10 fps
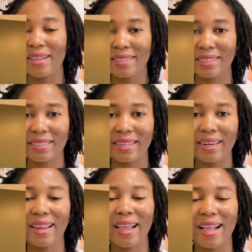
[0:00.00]
citizen.
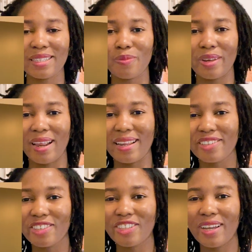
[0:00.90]
It hasn't been an
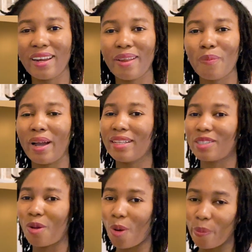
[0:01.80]
easy journey, but it's
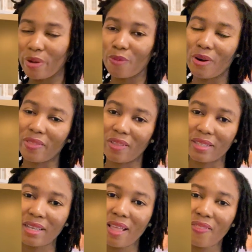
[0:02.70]
all been worth it.
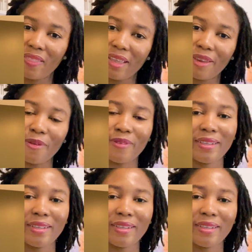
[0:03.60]
Thank you.